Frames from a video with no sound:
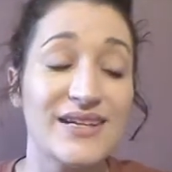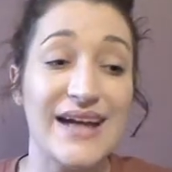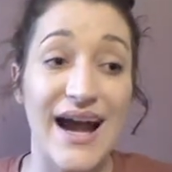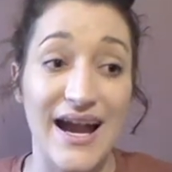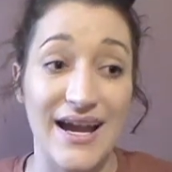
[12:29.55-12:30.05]

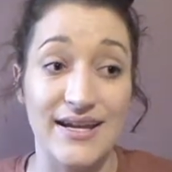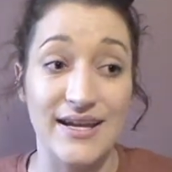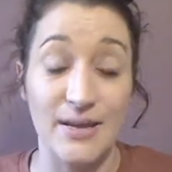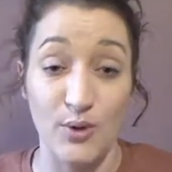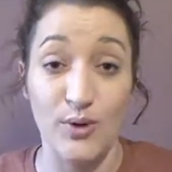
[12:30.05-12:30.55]
I
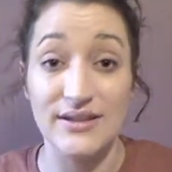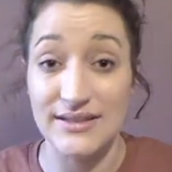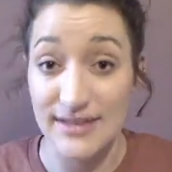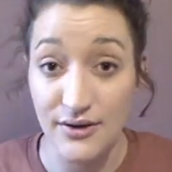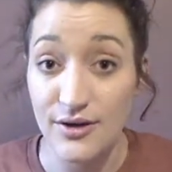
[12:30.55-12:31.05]
am going to
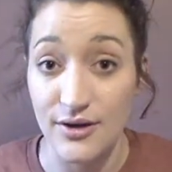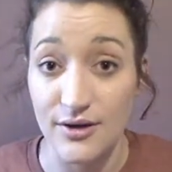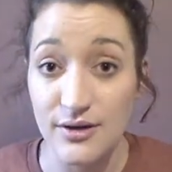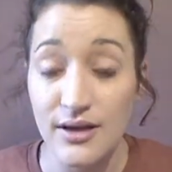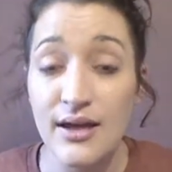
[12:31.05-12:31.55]
tell
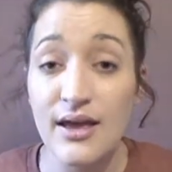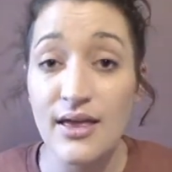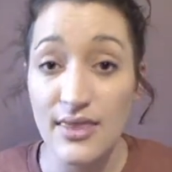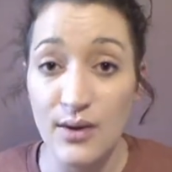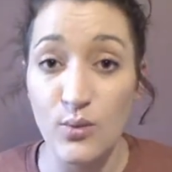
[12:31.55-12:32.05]
her
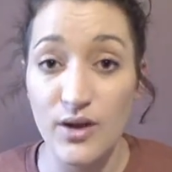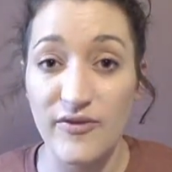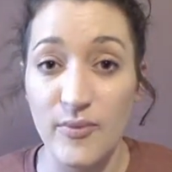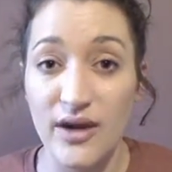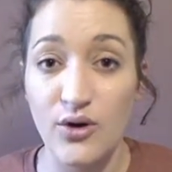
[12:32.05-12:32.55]
that one
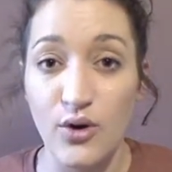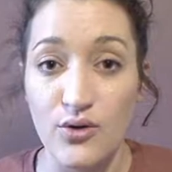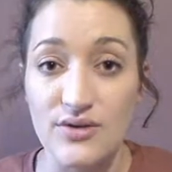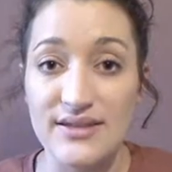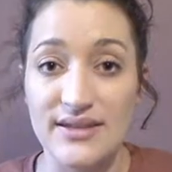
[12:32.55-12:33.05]
of my
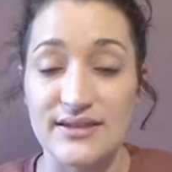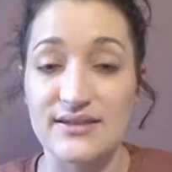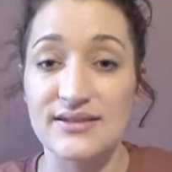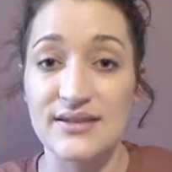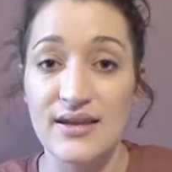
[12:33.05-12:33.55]
goals
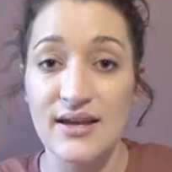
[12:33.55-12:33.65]
is,